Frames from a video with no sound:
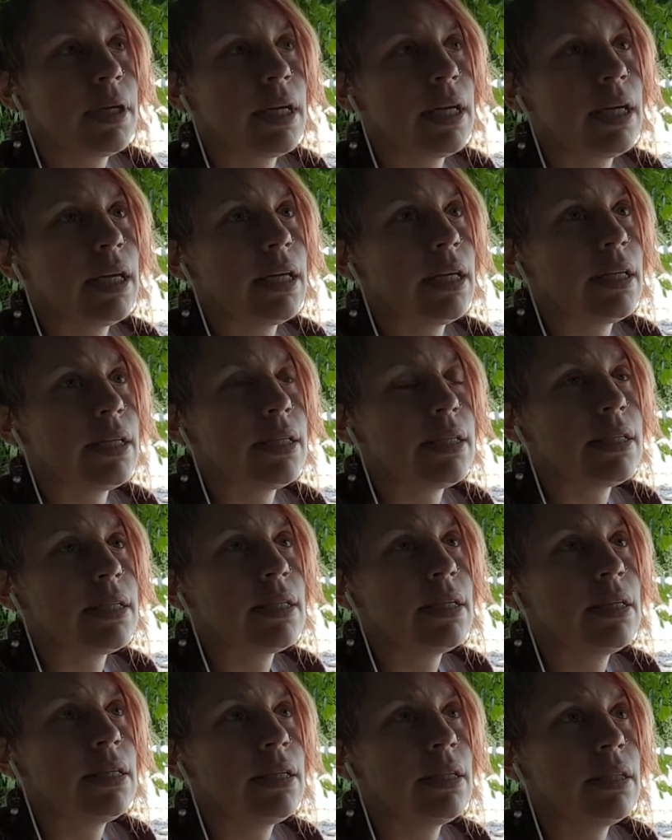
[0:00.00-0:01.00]
and
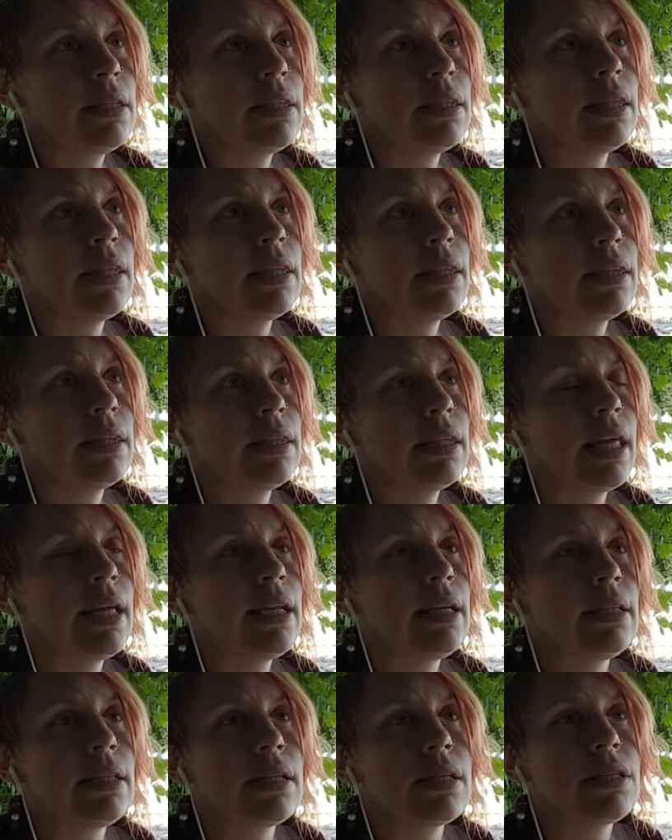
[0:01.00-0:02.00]

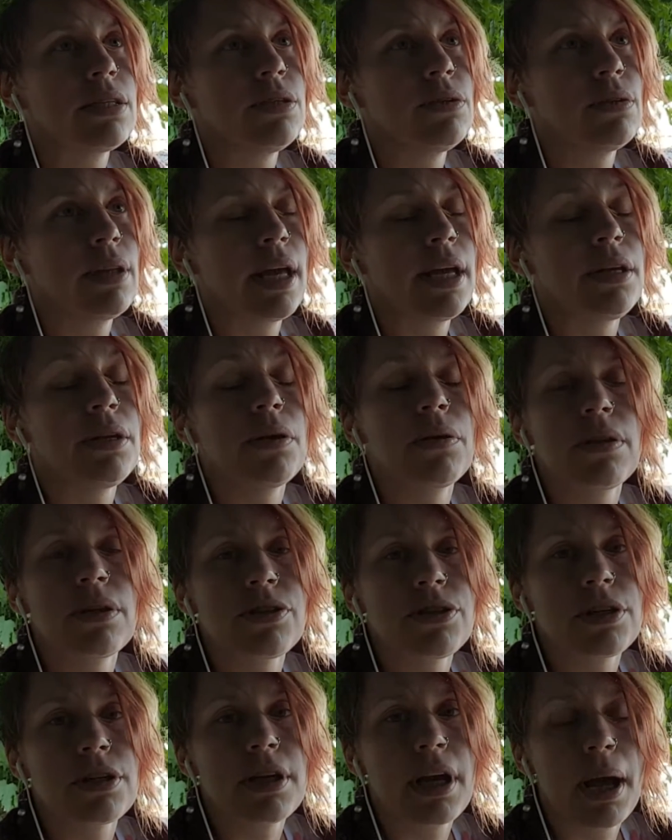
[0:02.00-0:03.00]
letting this new land know
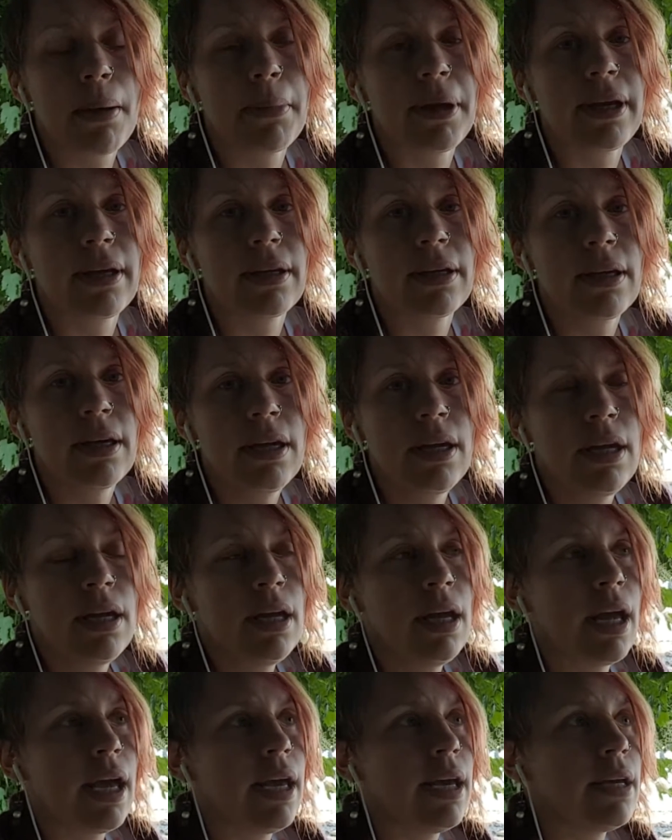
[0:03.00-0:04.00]
that you're coming.
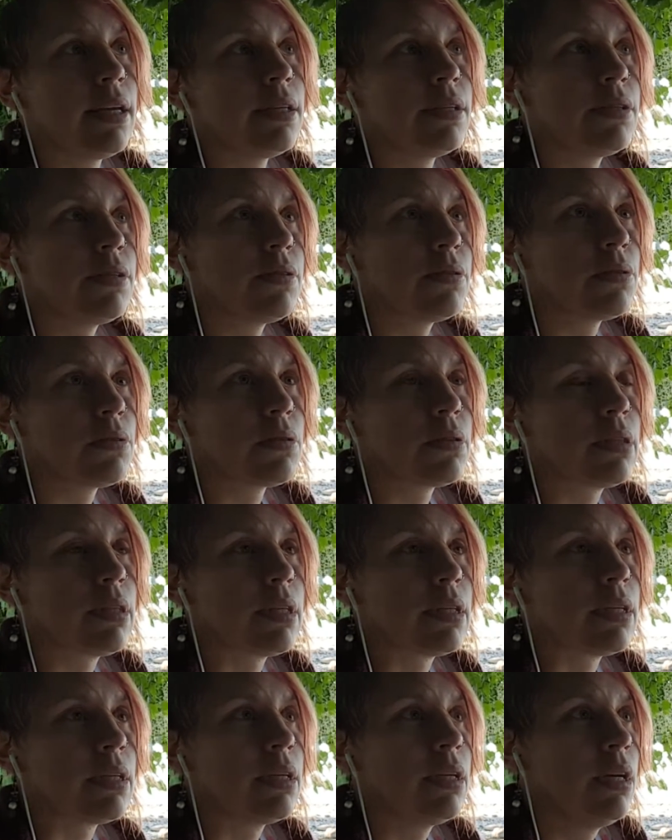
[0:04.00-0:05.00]
And so
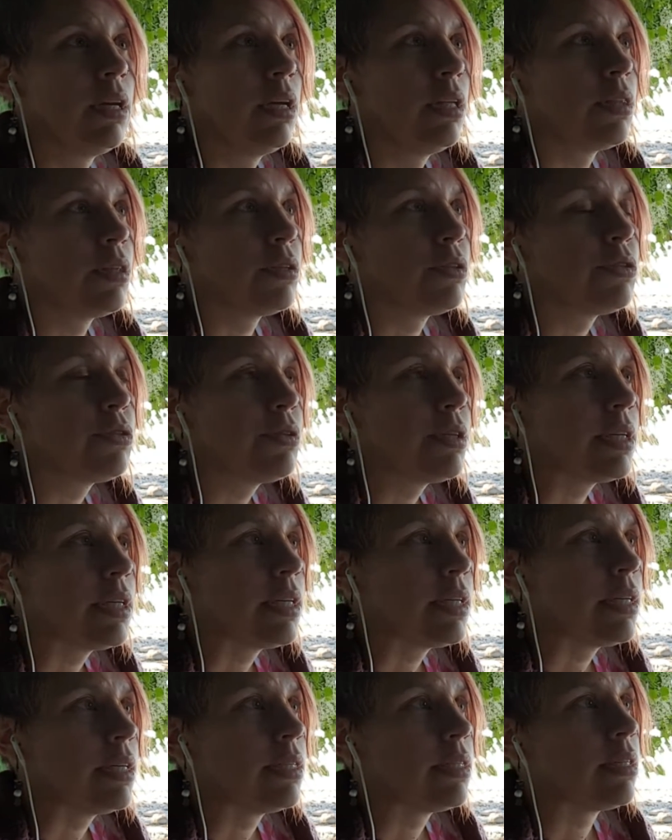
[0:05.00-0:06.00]
the
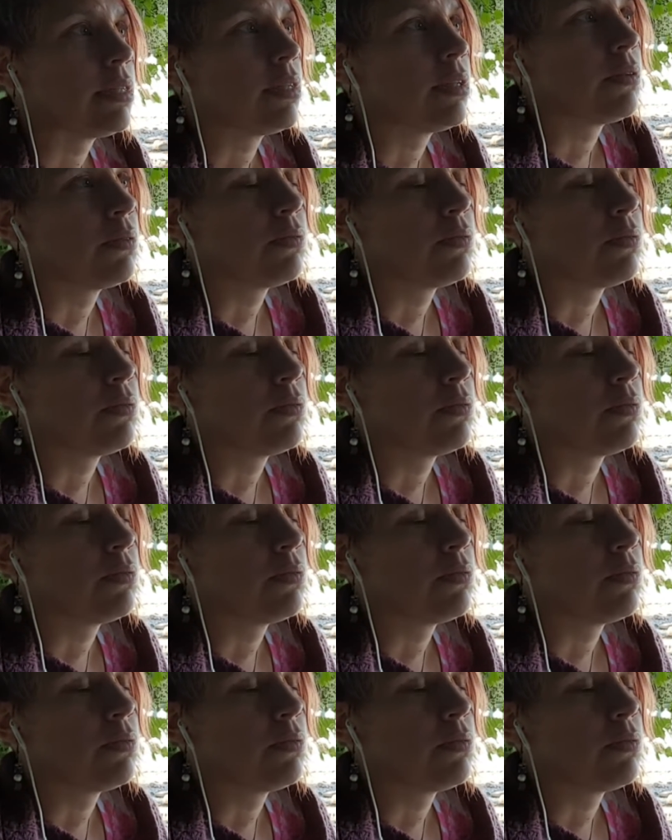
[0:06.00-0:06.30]
trees and the